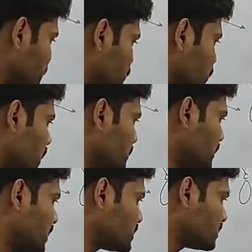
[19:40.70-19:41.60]
these two
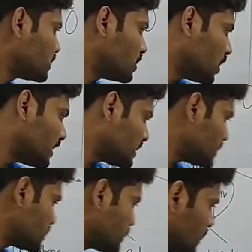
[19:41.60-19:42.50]
combinations are not
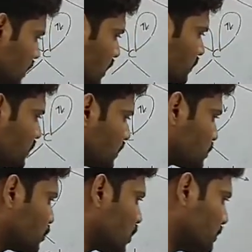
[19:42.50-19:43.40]
existed.
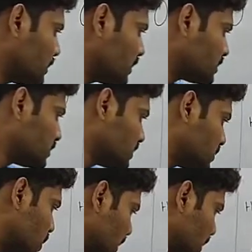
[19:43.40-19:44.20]
These two combination is